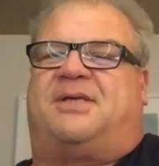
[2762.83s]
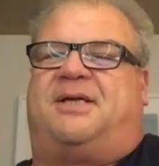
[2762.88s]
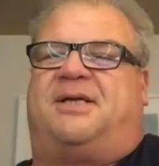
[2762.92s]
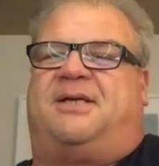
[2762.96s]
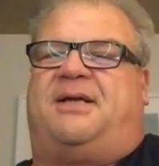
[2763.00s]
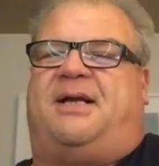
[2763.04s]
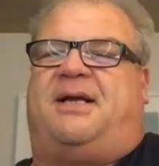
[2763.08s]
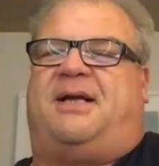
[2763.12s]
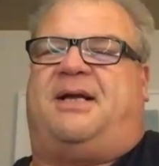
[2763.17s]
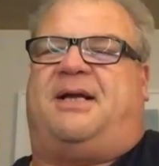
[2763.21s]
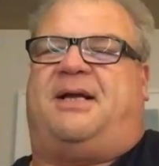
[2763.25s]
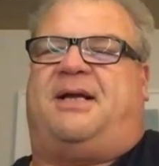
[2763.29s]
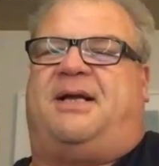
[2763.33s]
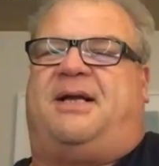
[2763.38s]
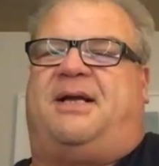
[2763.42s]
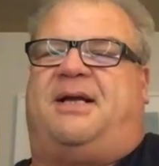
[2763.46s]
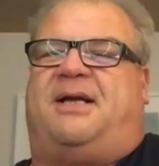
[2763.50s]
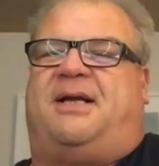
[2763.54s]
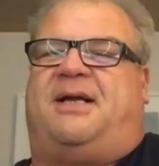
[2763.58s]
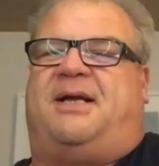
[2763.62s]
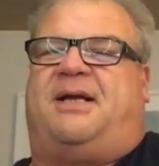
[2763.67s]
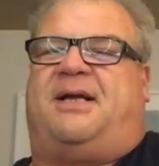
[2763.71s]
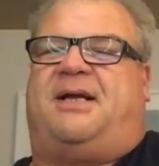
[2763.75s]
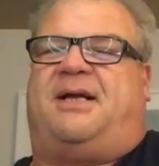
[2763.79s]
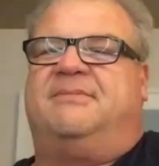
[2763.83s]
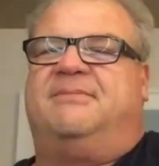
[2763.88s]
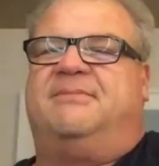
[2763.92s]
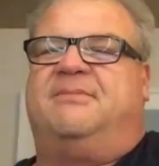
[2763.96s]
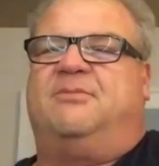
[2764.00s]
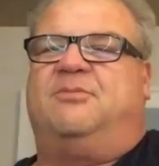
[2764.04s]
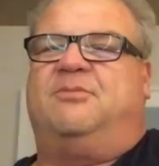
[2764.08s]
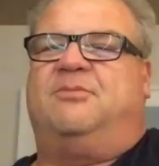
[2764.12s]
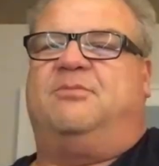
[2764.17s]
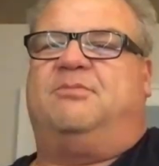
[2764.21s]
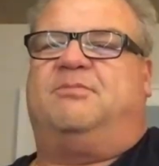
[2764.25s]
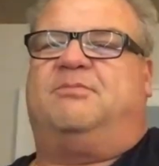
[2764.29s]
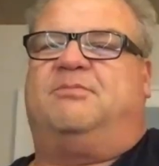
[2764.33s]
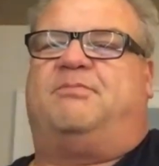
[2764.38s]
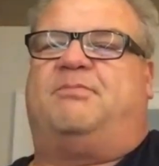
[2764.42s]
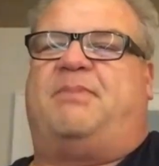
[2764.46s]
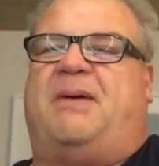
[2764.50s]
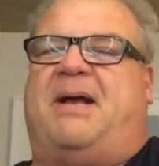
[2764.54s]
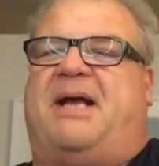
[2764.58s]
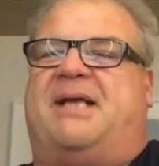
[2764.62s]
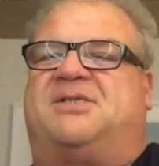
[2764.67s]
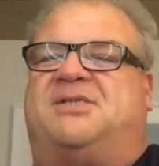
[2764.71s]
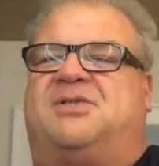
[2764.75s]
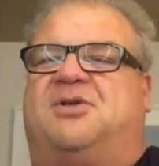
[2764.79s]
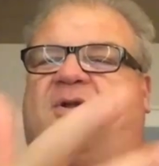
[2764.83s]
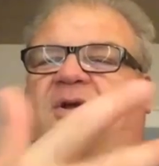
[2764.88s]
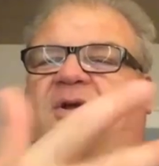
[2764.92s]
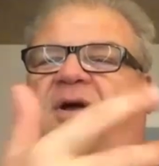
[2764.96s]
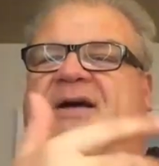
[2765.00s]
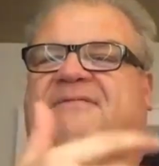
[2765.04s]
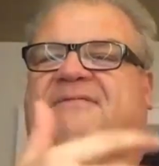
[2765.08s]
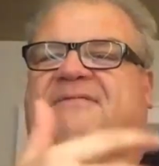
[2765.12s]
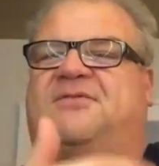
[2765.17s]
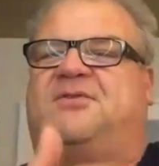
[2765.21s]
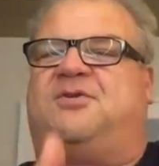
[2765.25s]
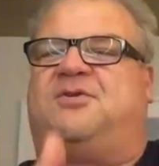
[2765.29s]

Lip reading: is I'm gonna pass it off